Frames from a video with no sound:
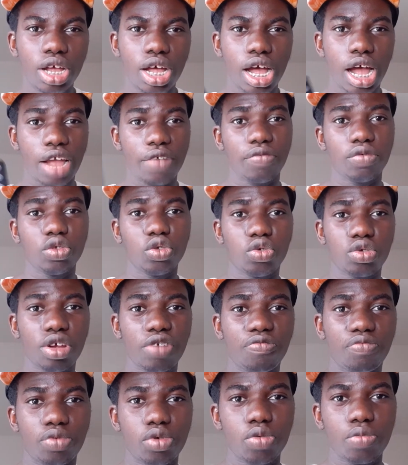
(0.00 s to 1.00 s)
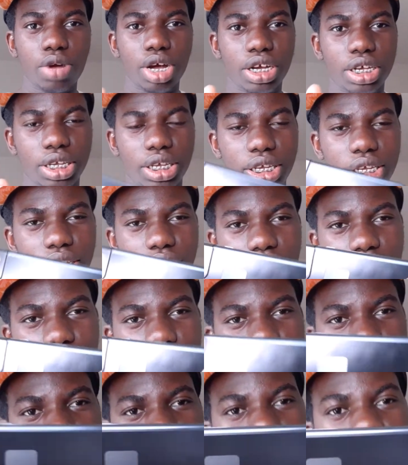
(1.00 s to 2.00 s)
iPhone 12 Pro Max,
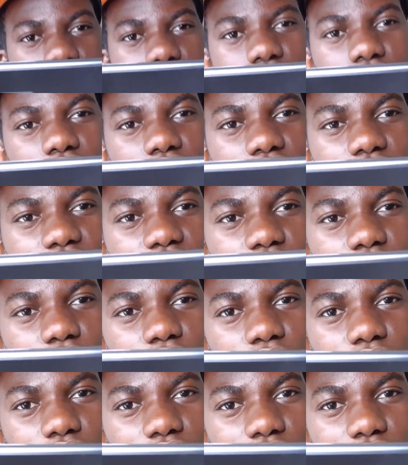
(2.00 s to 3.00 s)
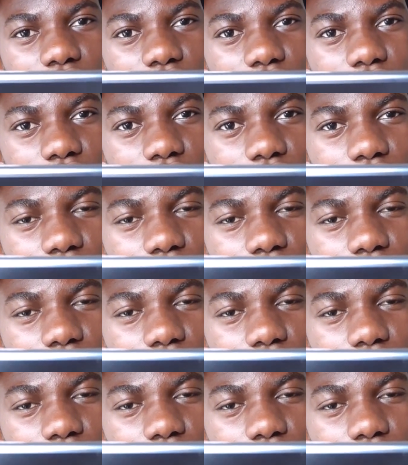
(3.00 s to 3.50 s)
and that's the phone right there.